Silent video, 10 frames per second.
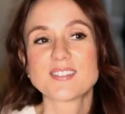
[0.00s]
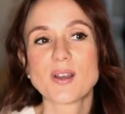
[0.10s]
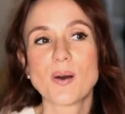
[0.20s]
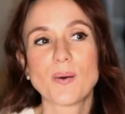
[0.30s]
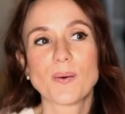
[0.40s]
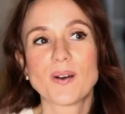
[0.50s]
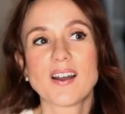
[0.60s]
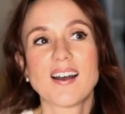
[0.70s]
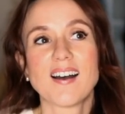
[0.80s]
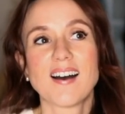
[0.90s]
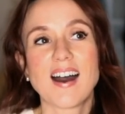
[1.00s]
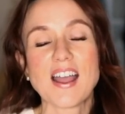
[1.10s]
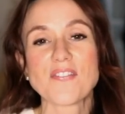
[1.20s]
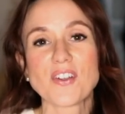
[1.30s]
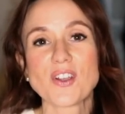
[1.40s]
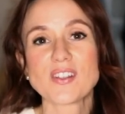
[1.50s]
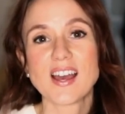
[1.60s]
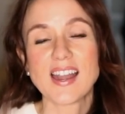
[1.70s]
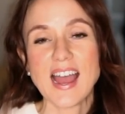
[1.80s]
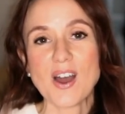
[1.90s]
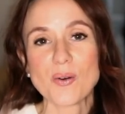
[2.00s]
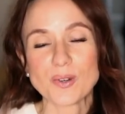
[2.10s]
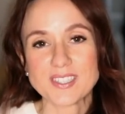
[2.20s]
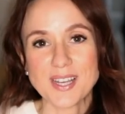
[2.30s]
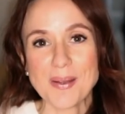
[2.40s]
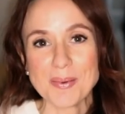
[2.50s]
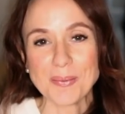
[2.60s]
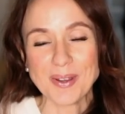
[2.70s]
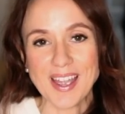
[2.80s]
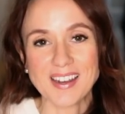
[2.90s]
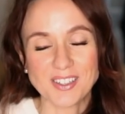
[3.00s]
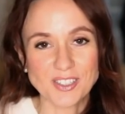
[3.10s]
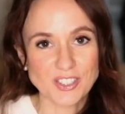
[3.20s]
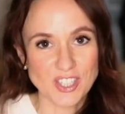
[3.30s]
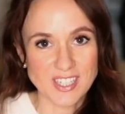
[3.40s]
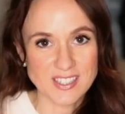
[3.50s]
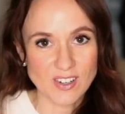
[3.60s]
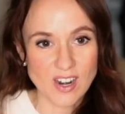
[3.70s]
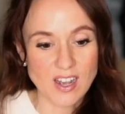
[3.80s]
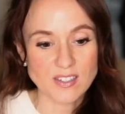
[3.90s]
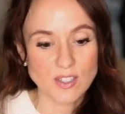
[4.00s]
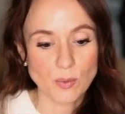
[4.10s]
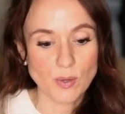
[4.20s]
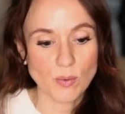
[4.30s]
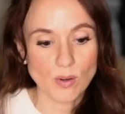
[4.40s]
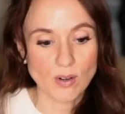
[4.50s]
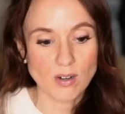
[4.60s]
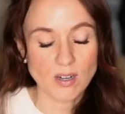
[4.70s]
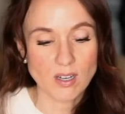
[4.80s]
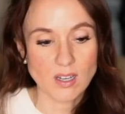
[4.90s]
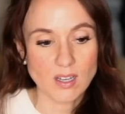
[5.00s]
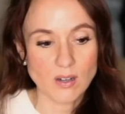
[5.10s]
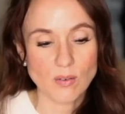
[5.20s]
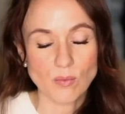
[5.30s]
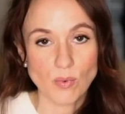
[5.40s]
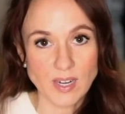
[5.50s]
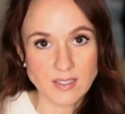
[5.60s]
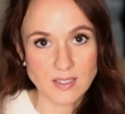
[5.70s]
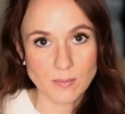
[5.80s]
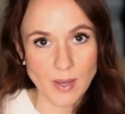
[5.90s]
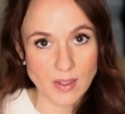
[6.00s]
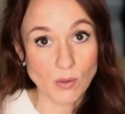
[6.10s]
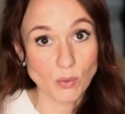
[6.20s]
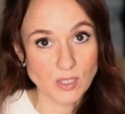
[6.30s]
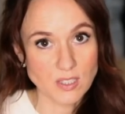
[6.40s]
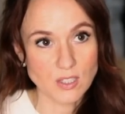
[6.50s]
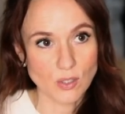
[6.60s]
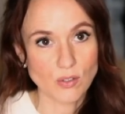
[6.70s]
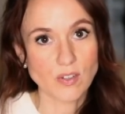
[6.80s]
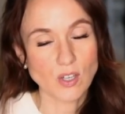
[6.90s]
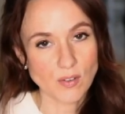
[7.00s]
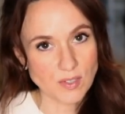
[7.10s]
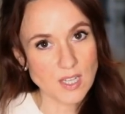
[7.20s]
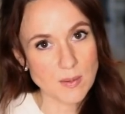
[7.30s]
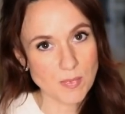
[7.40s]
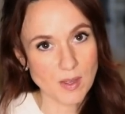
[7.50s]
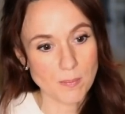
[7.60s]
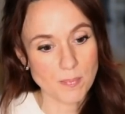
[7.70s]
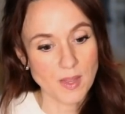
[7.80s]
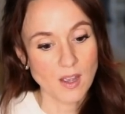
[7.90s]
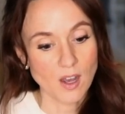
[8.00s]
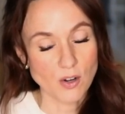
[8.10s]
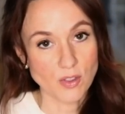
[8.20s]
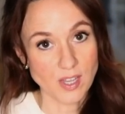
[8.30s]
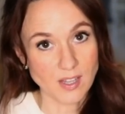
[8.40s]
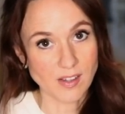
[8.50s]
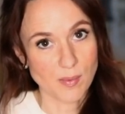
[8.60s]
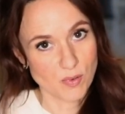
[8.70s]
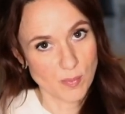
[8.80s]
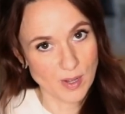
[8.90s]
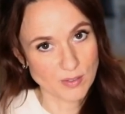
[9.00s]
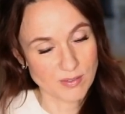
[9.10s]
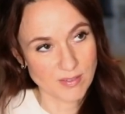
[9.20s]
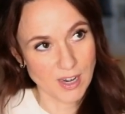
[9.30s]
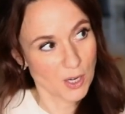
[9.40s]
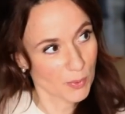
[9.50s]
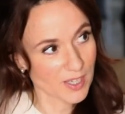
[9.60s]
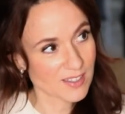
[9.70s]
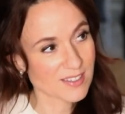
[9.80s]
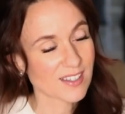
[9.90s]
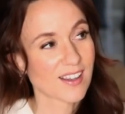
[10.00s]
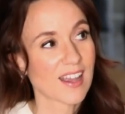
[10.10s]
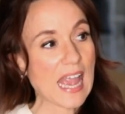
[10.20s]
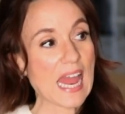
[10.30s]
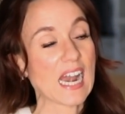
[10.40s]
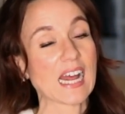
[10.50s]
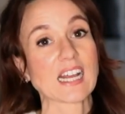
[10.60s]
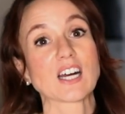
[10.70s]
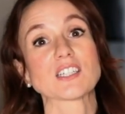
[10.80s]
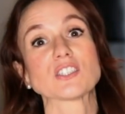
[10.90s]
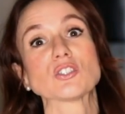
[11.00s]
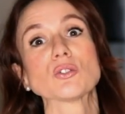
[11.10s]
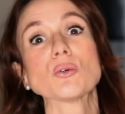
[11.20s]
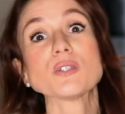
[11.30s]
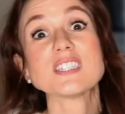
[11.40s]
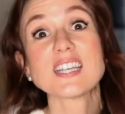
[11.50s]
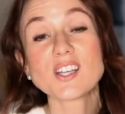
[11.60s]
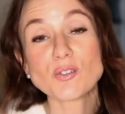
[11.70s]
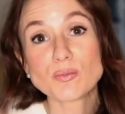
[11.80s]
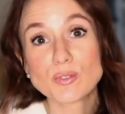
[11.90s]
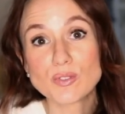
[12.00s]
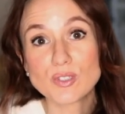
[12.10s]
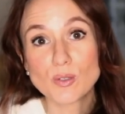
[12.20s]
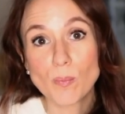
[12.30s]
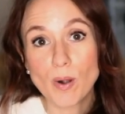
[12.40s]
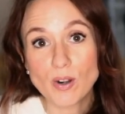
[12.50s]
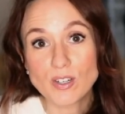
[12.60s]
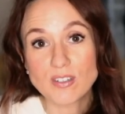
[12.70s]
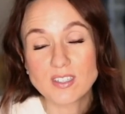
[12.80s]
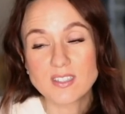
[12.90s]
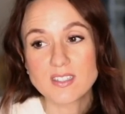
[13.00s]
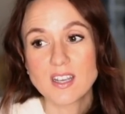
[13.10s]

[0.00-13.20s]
So I figured that out one time when we had little chicks in our house that we were raising by the wood stove, and you have to keep them under the heat lamp for about eight weeks. And I got so sick from those little birds.